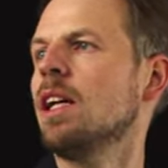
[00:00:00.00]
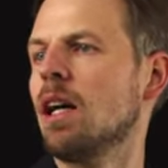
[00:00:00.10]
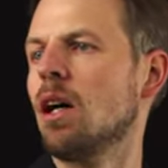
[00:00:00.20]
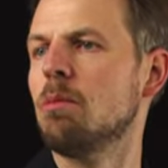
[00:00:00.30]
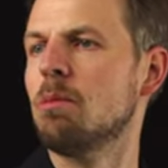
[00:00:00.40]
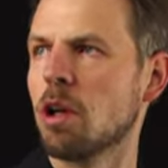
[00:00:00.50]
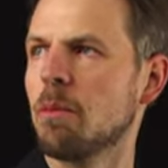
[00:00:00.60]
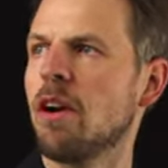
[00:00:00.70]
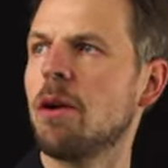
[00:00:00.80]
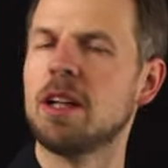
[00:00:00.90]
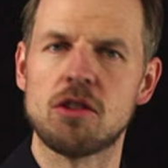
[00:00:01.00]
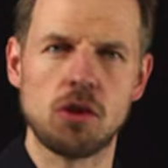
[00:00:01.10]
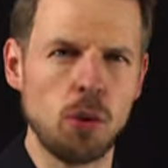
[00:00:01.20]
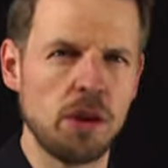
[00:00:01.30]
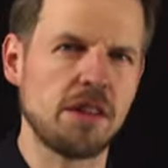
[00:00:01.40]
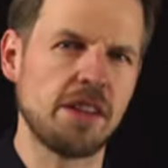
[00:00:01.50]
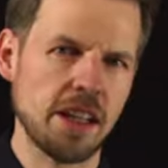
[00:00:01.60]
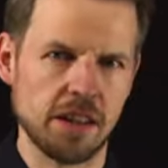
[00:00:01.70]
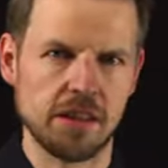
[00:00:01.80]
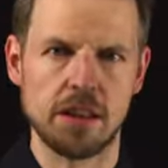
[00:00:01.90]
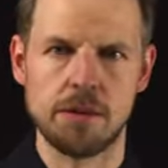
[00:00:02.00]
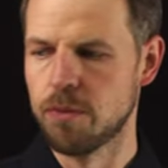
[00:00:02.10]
our model parameters to this data set.